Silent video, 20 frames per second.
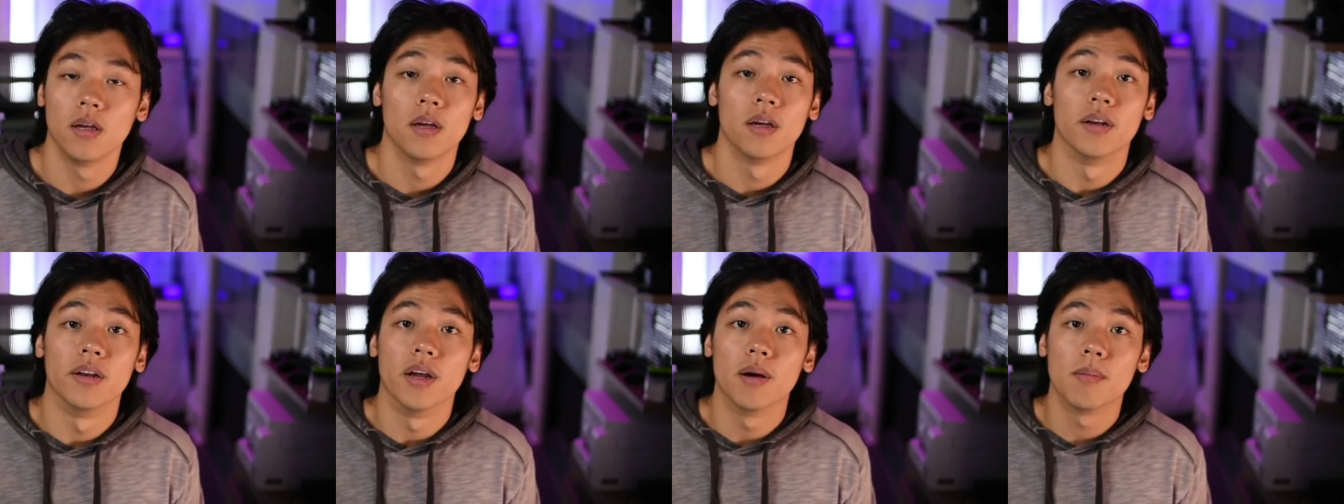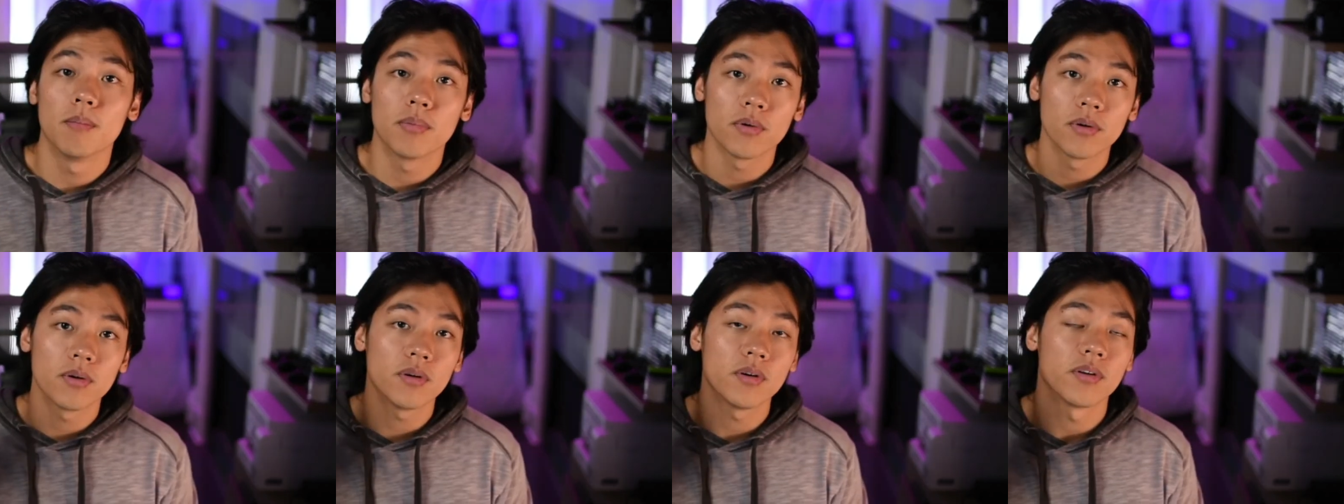
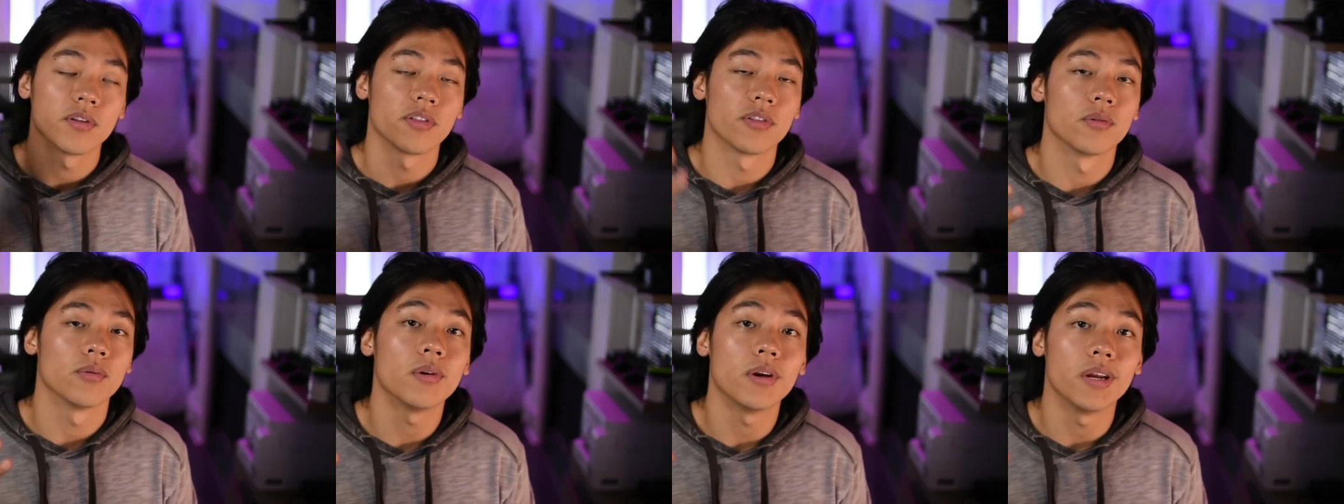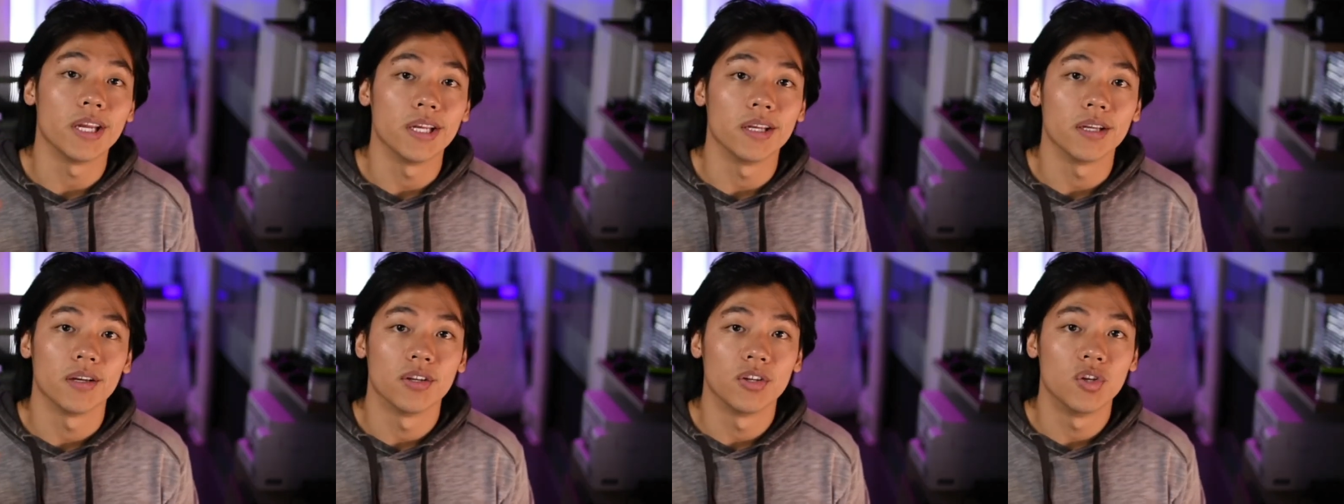Number three,
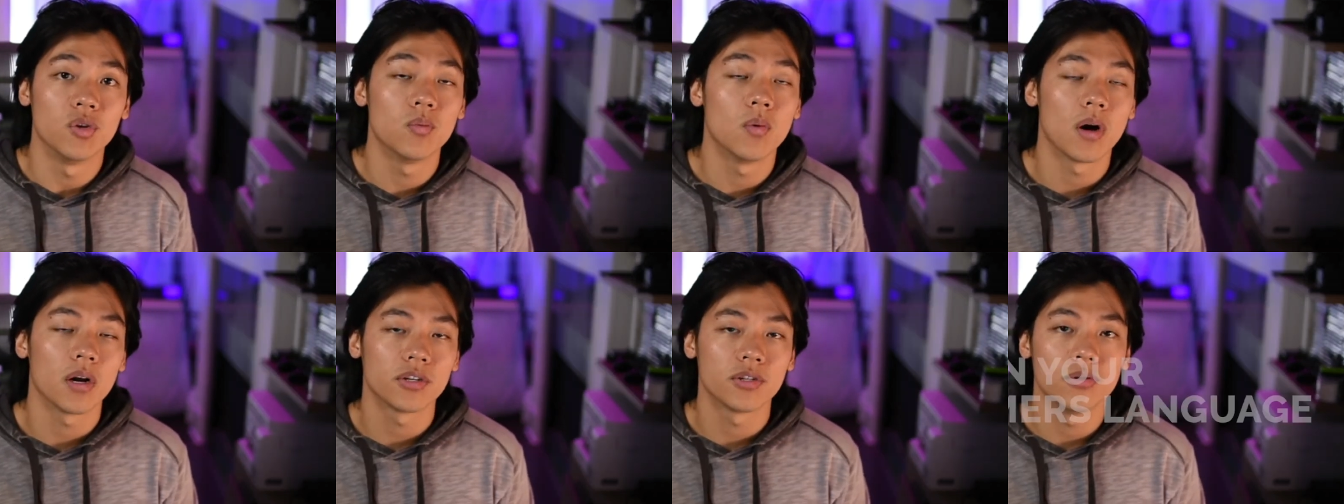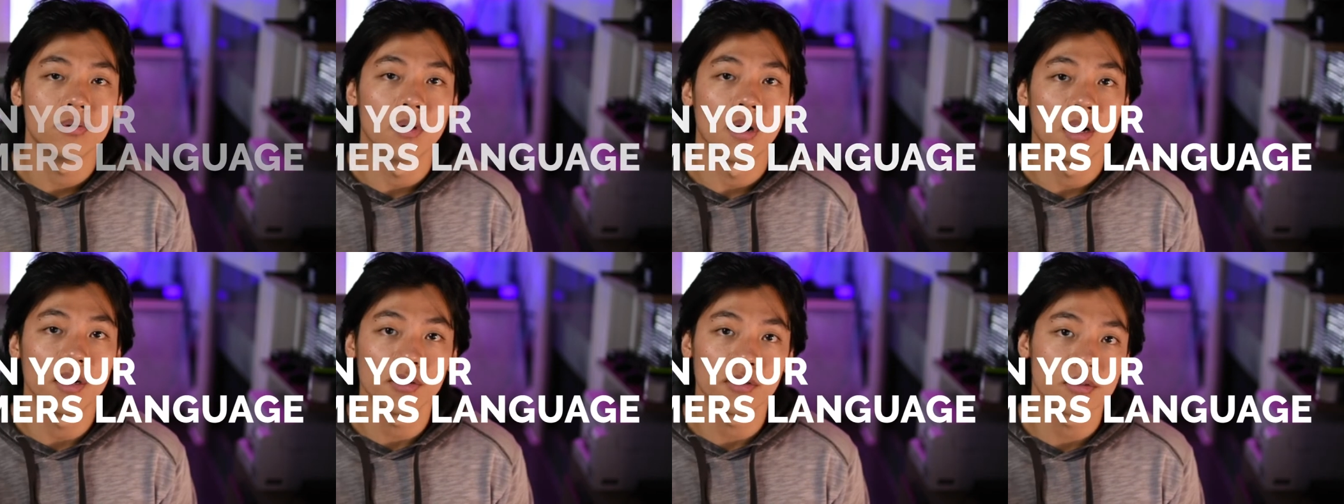you want to
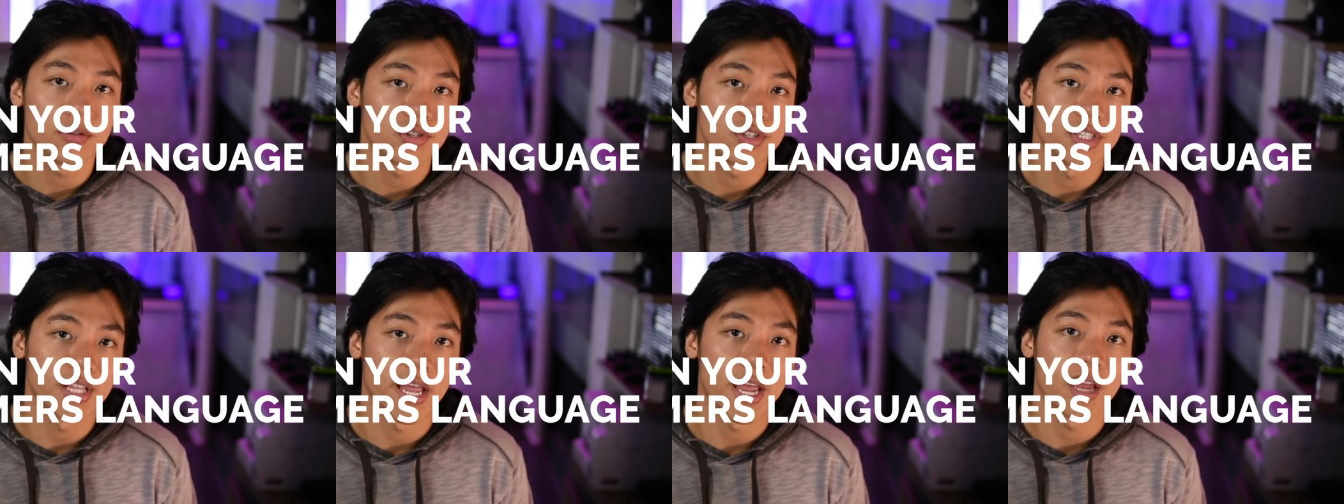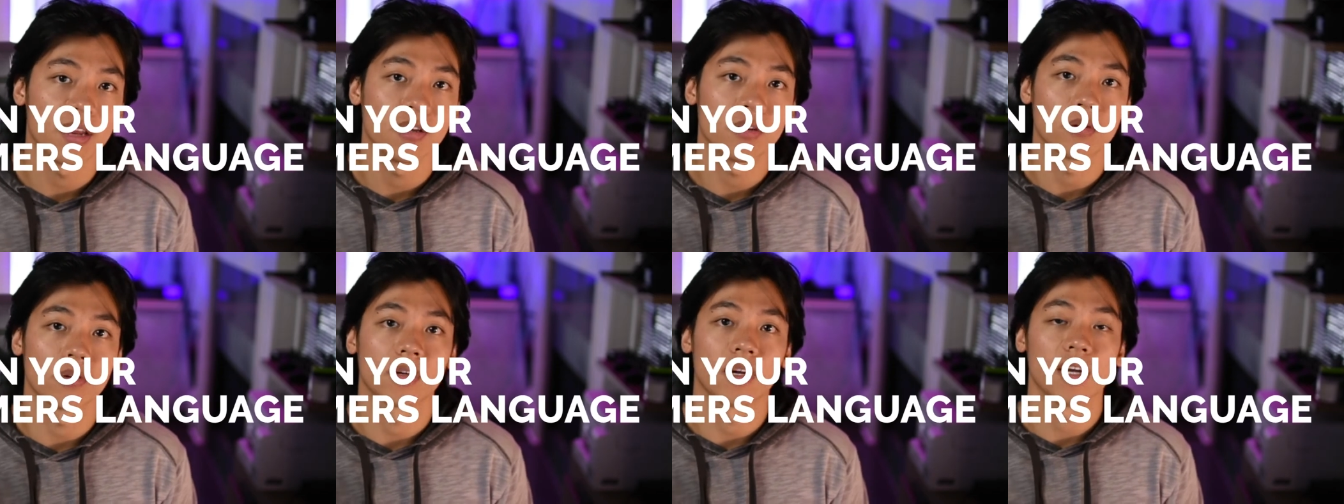understand
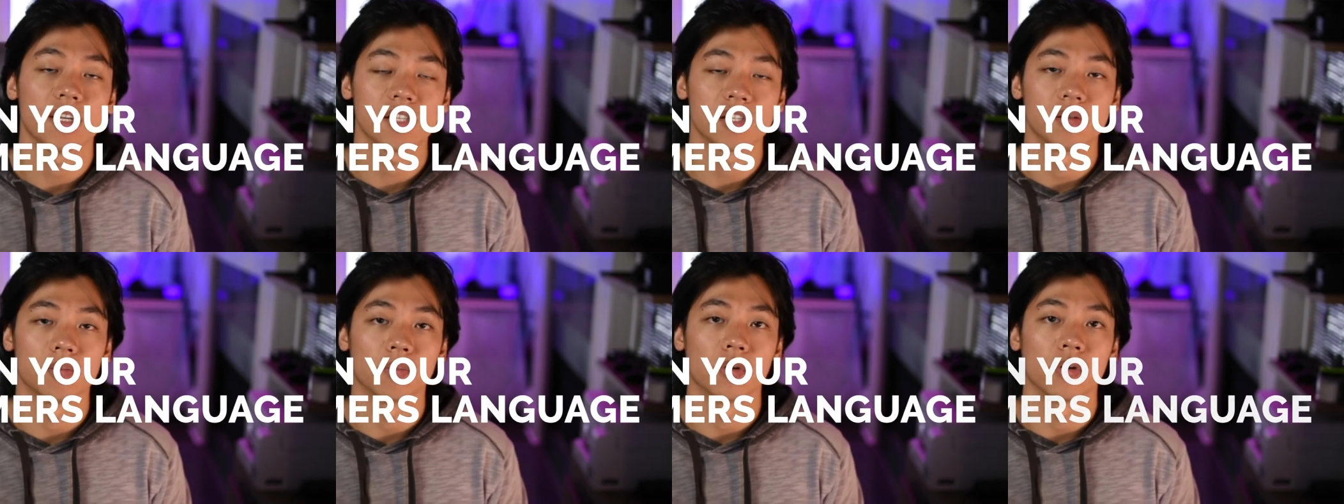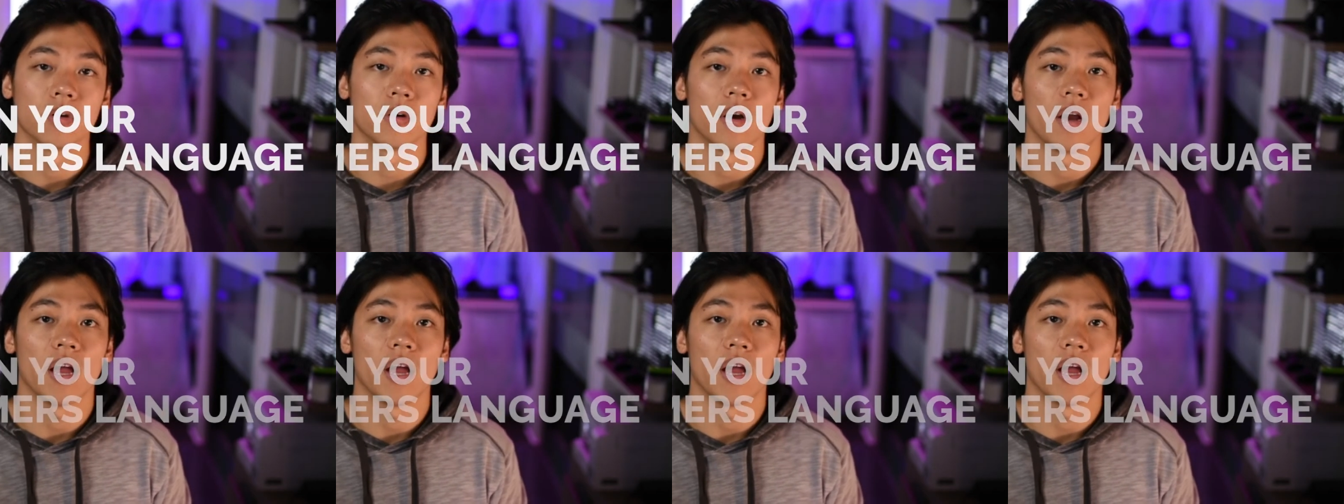your customer